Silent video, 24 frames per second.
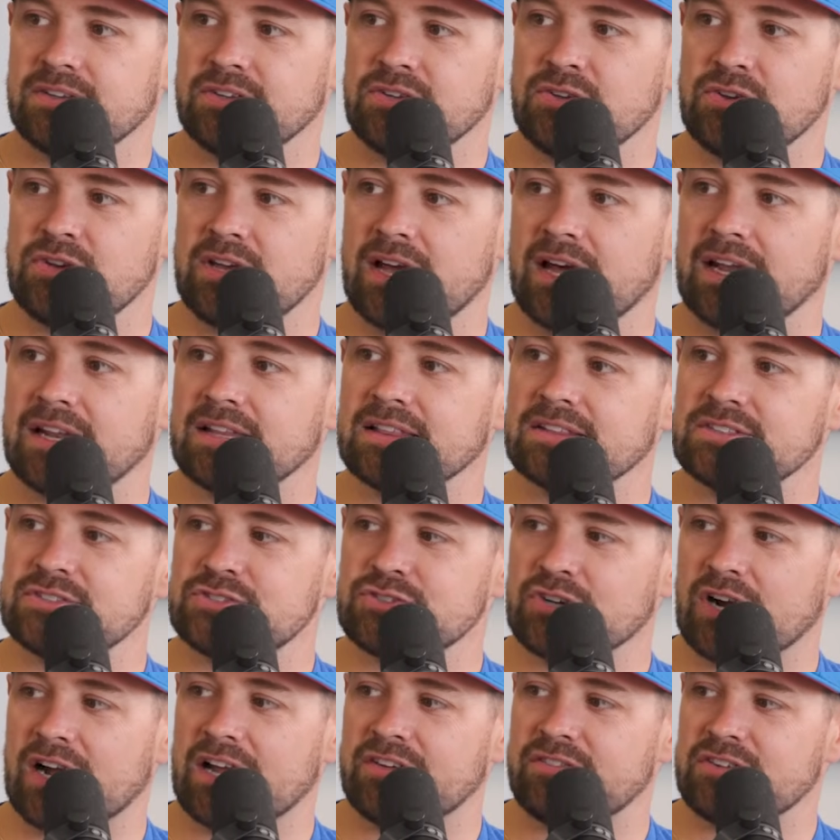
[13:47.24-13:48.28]
you got to
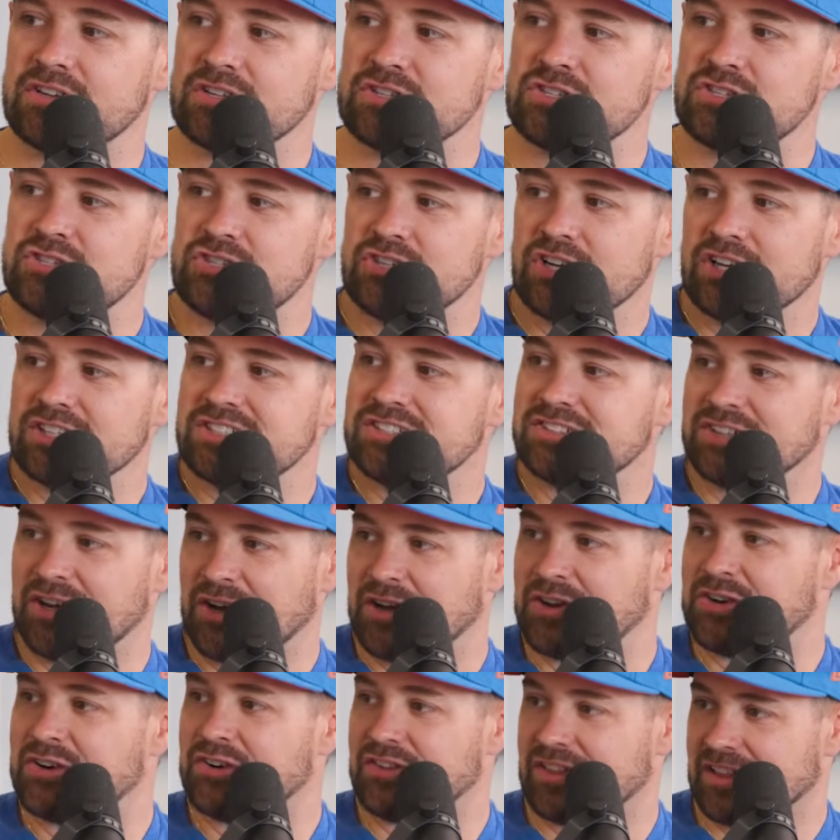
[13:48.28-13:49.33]
drive it just
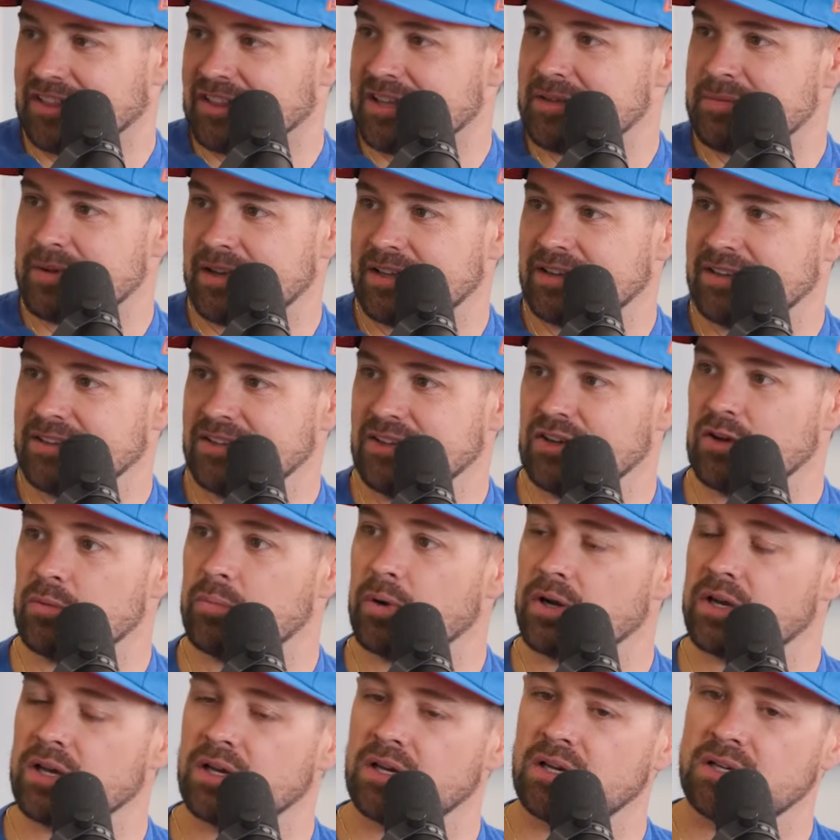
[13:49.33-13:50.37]
under the limit,
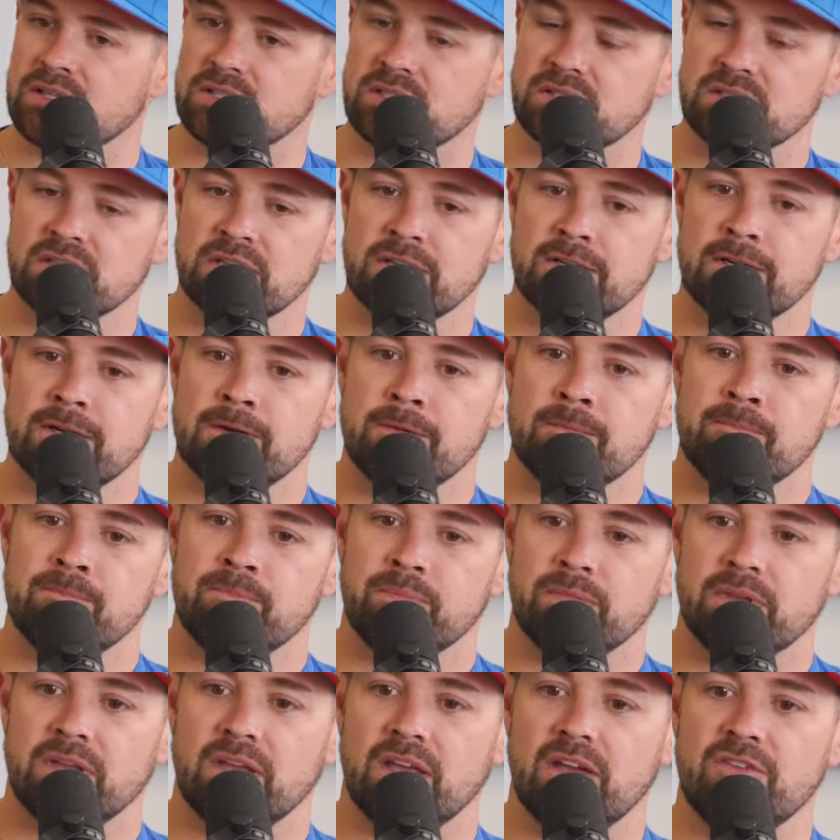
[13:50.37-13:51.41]
because
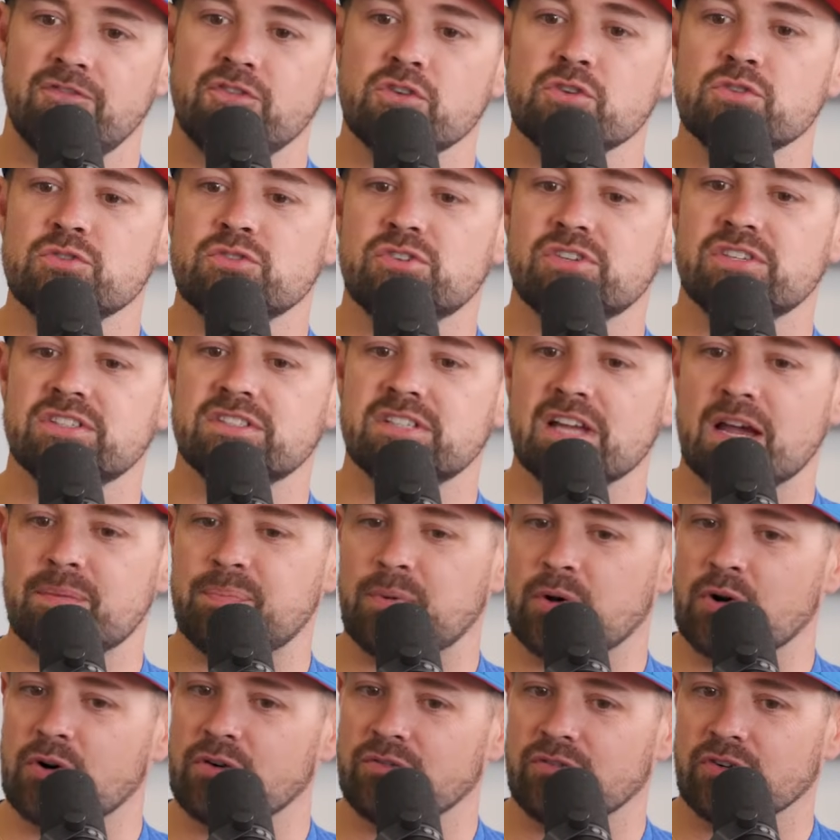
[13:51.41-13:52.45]
if you step
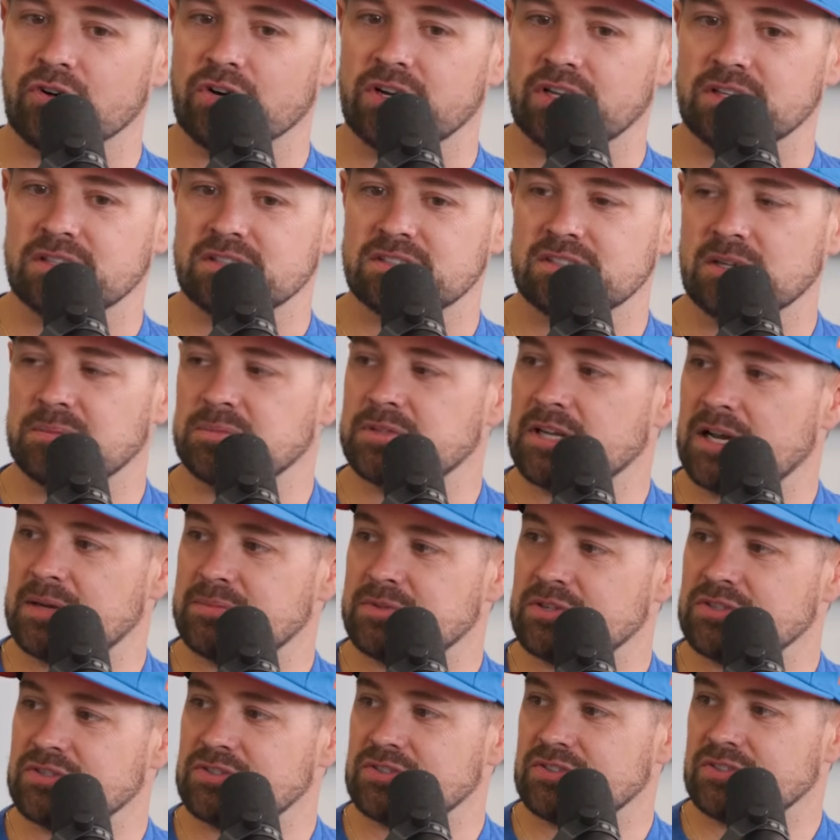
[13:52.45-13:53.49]
over it,
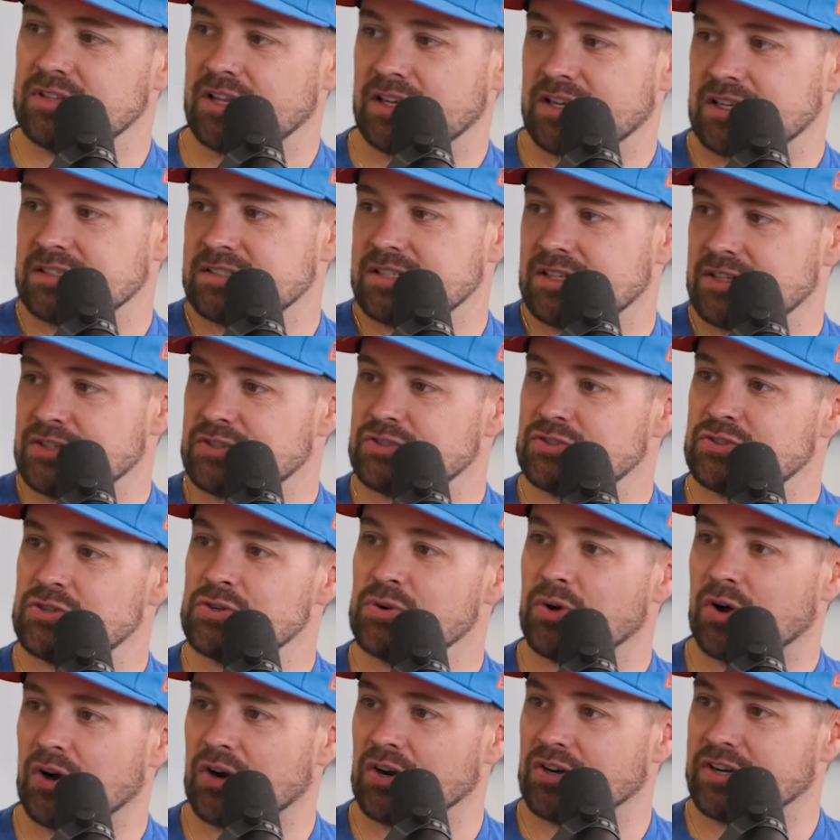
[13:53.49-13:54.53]
sometimes it's, like I said, it's too
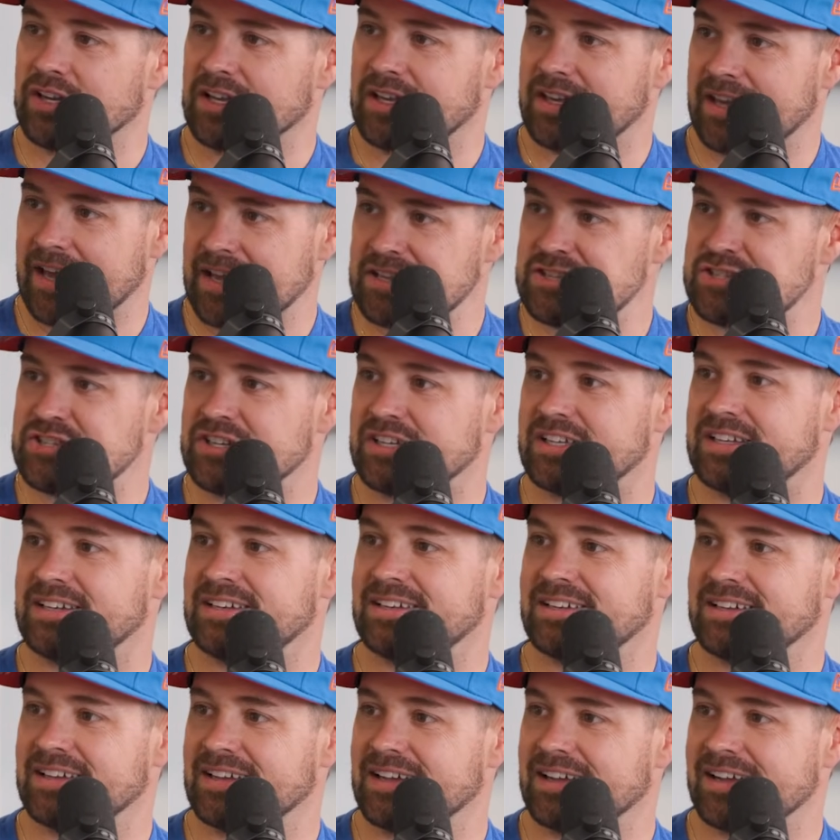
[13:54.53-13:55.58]
hard to catch it,
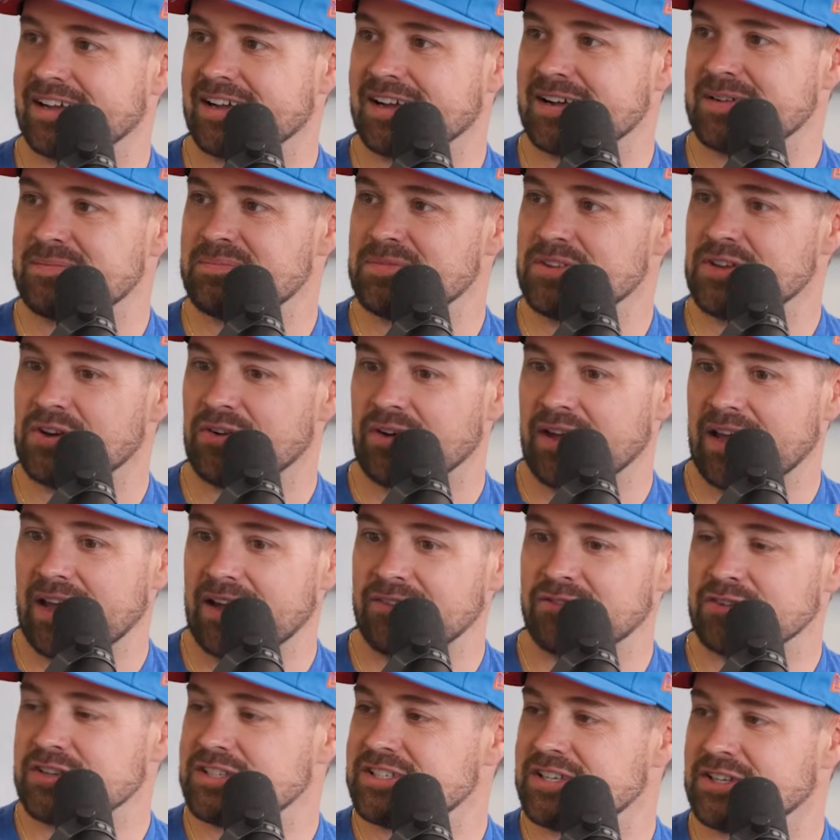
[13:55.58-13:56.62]

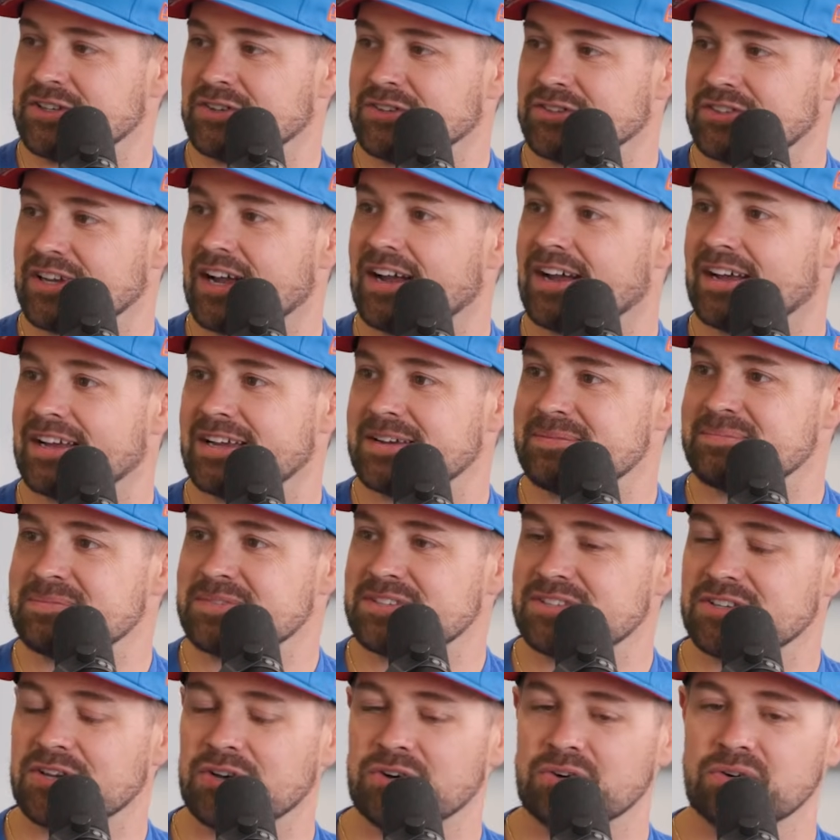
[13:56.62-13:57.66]
every single time.
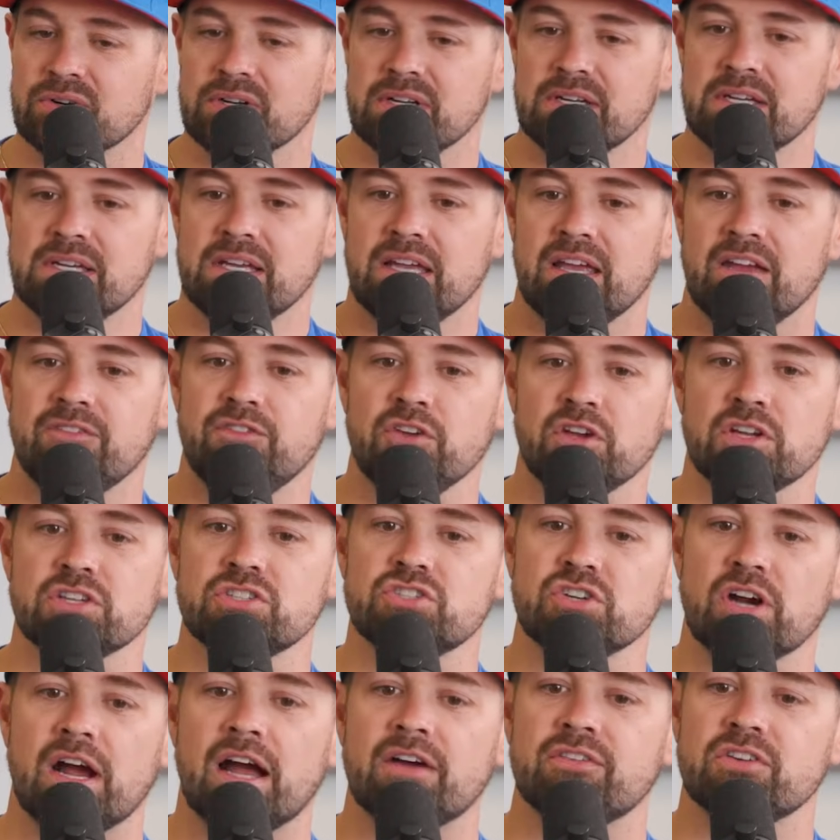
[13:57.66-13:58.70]
So if you could
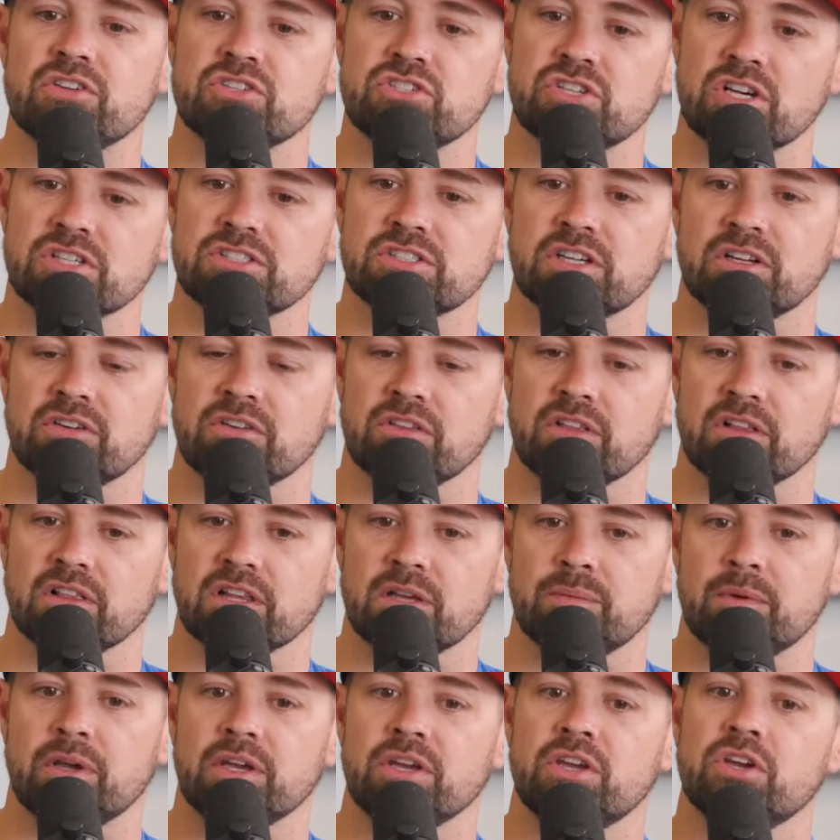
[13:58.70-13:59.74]
drive it just under the
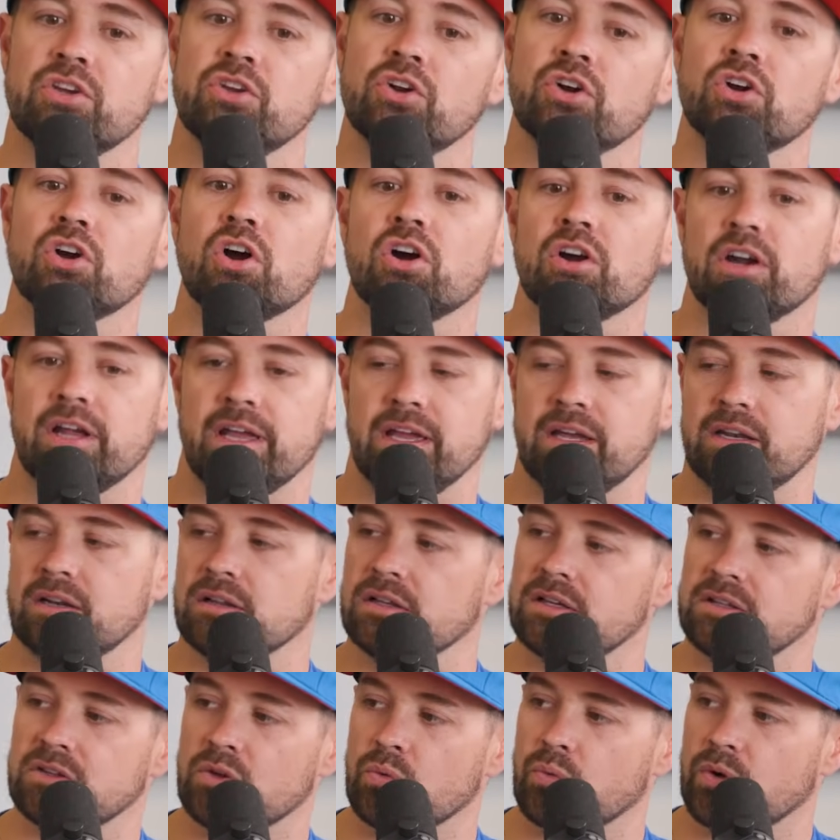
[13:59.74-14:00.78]
limit, get your car
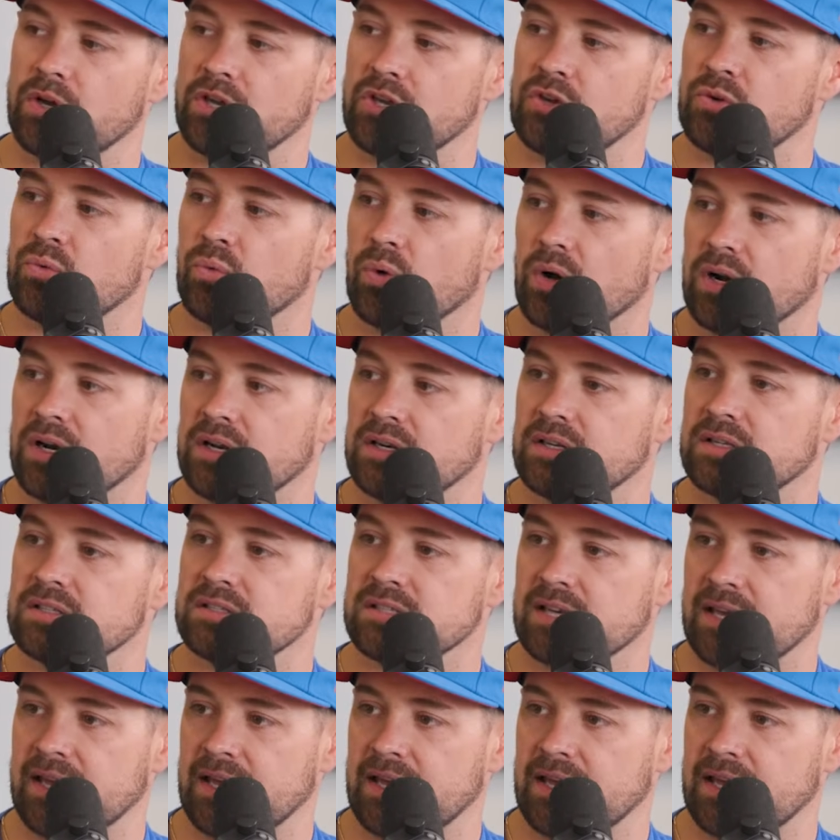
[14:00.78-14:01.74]
handling the way you wanted it to